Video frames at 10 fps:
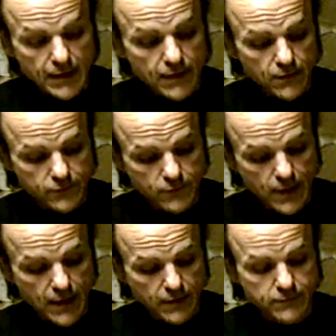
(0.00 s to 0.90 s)
Finally, he
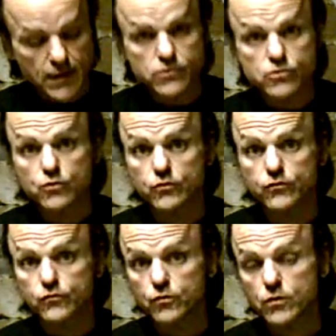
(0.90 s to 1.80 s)
also has
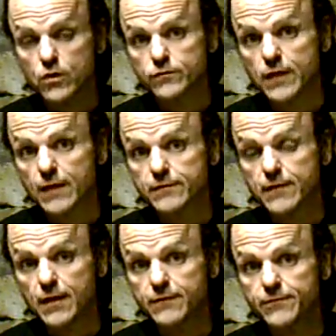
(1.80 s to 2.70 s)
George
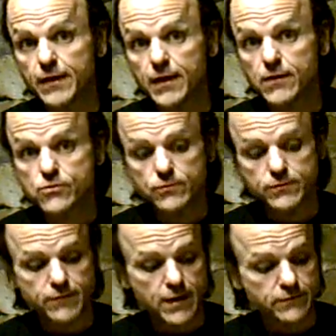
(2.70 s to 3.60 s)
Soros as a
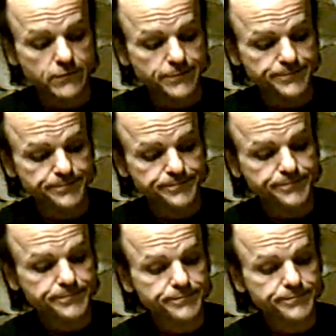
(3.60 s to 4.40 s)
financial advisor.